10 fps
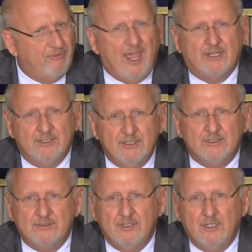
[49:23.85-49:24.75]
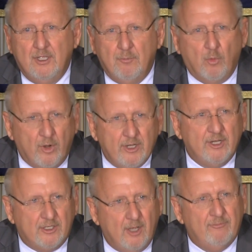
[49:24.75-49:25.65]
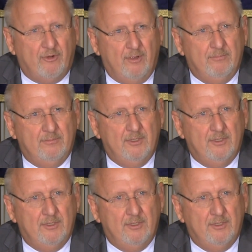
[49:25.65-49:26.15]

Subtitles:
fact is, but where did it come from?